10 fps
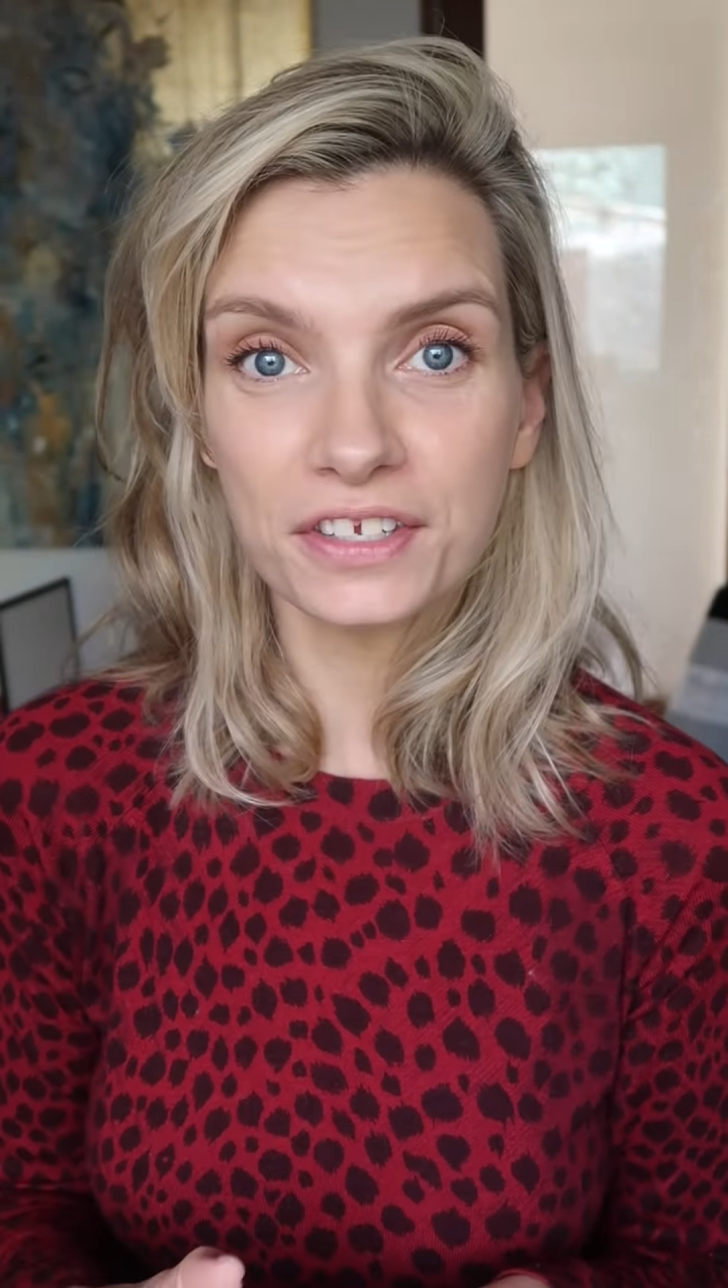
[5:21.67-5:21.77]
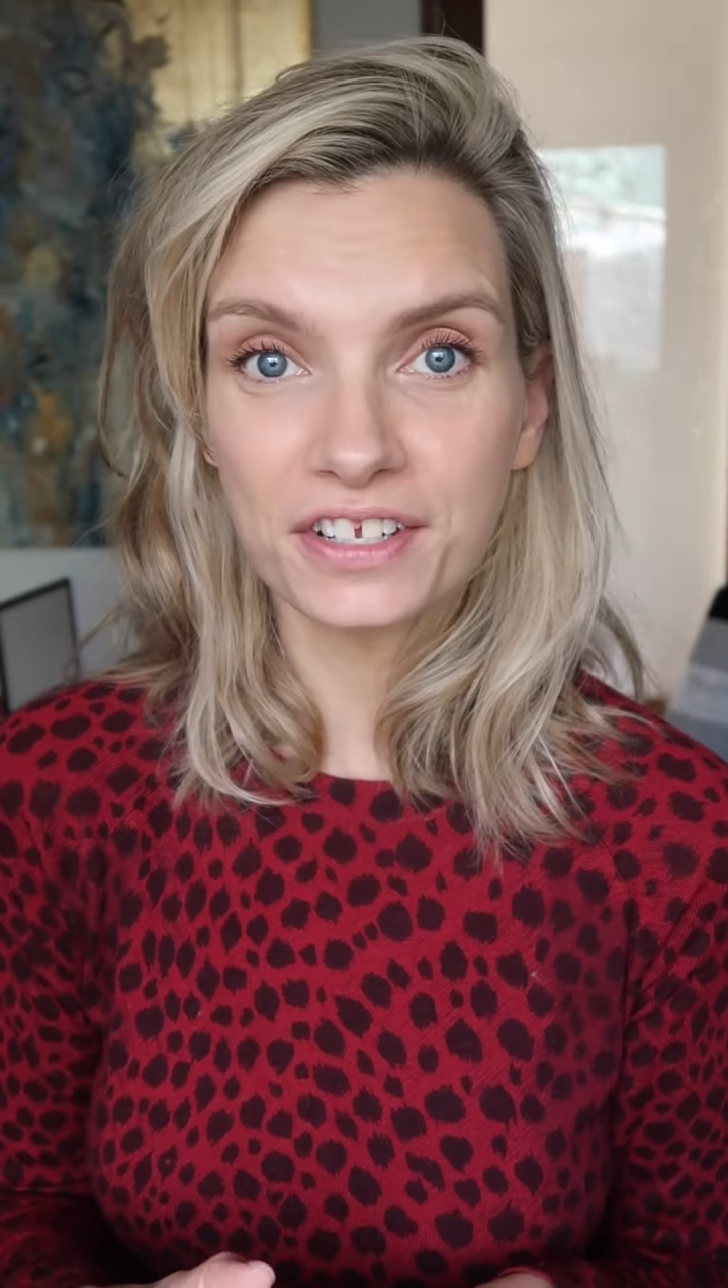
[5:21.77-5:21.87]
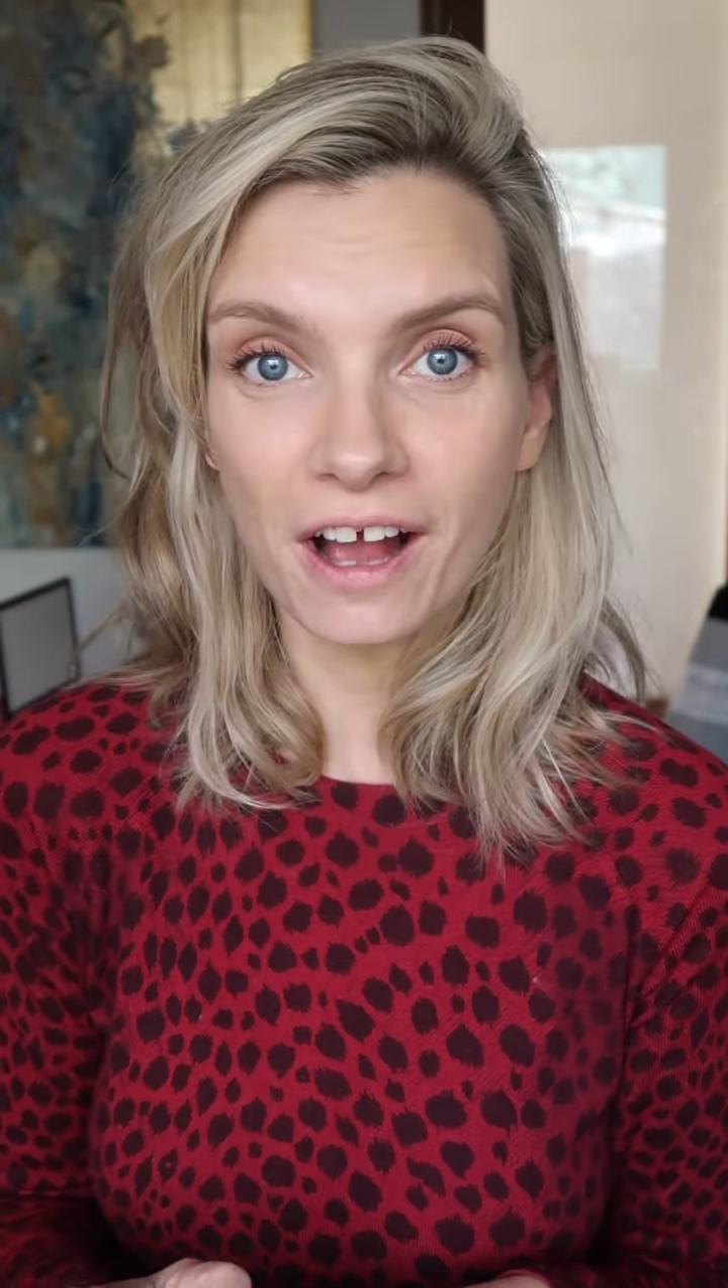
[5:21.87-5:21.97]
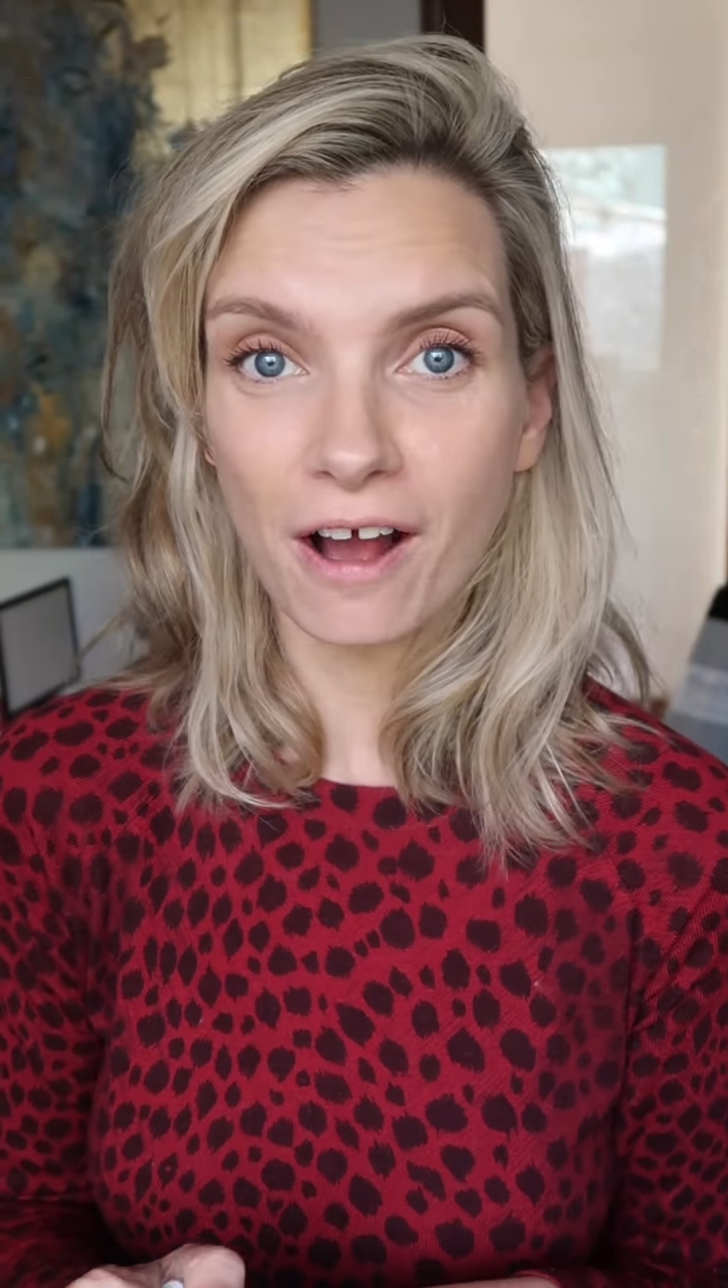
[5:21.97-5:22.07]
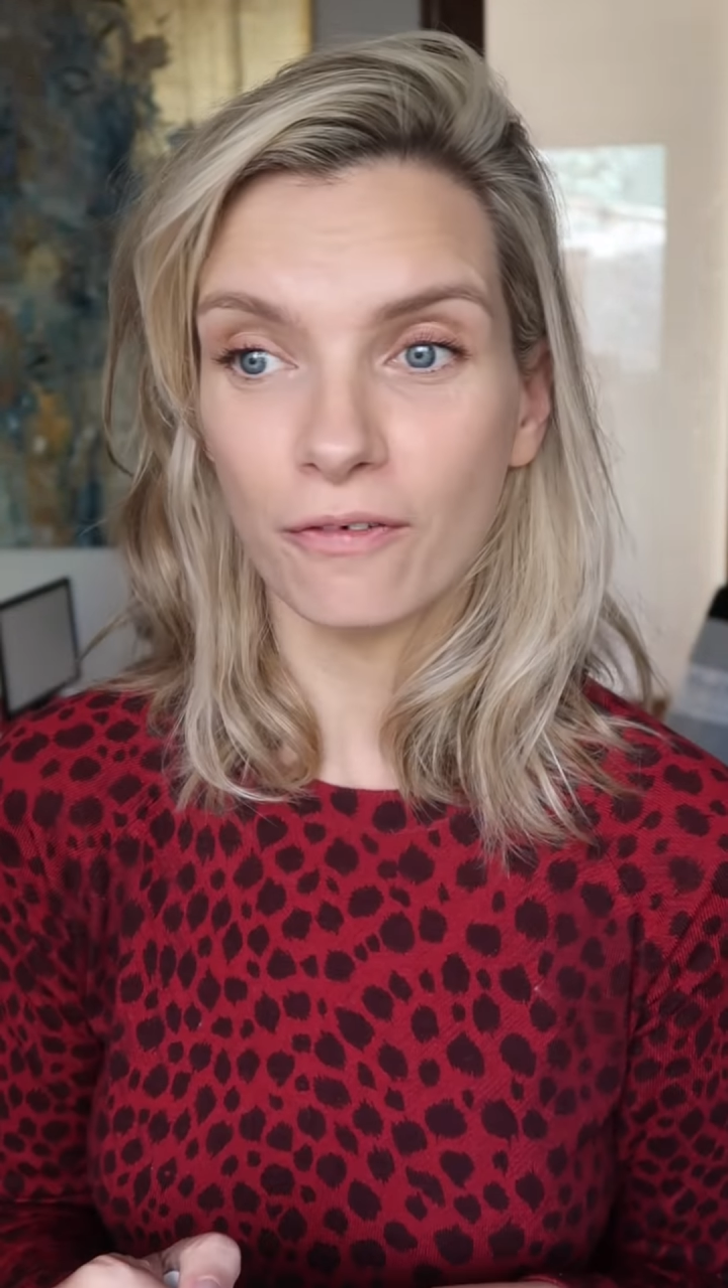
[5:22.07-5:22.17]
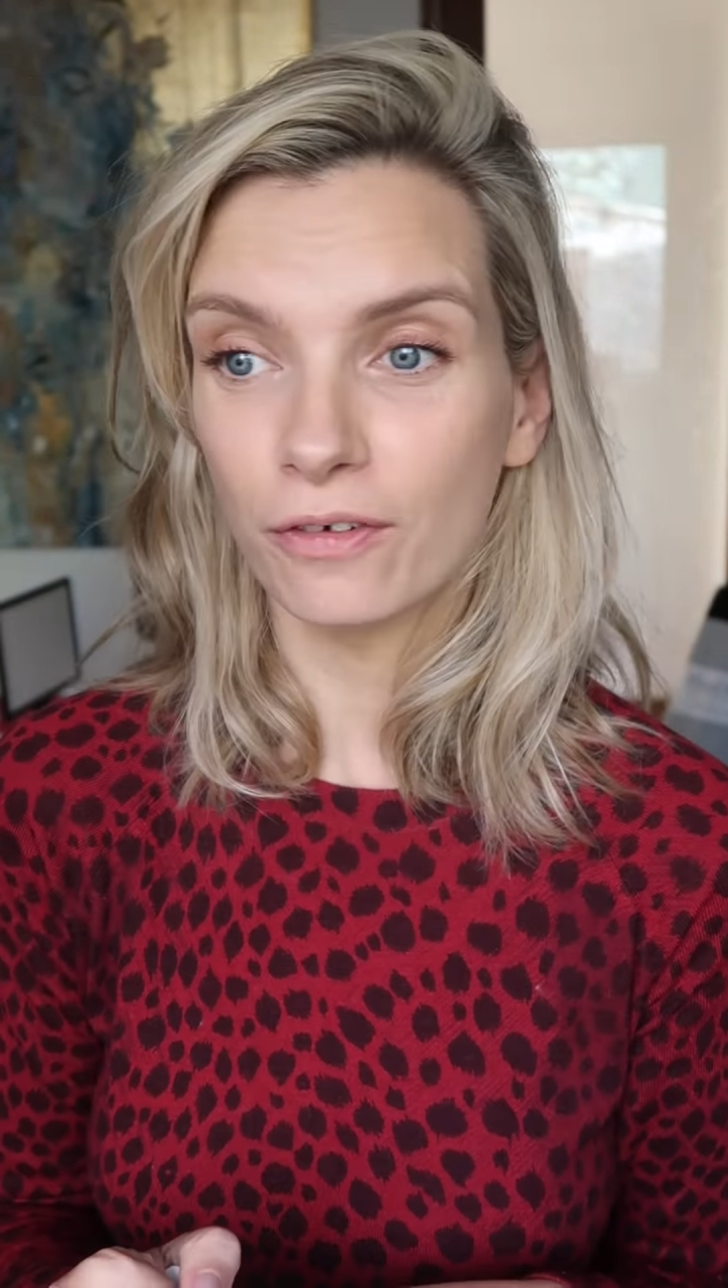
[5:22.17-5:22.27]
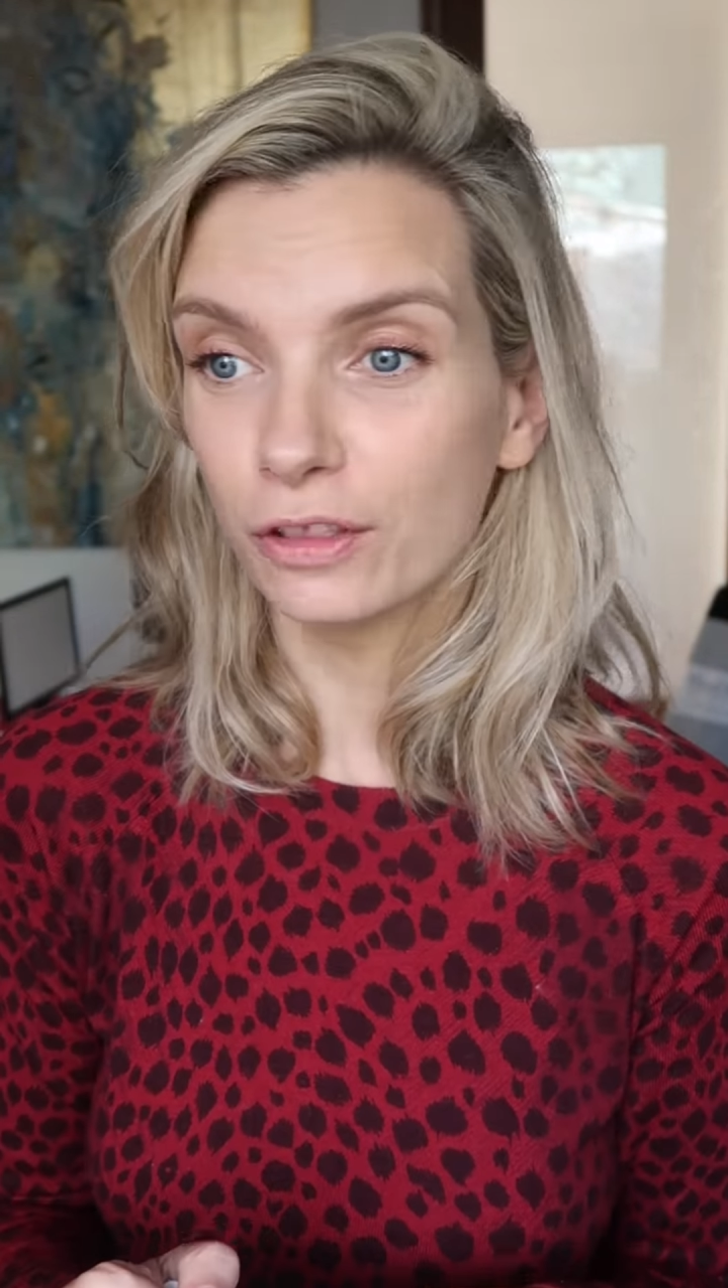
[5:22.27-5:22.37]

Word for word: stuff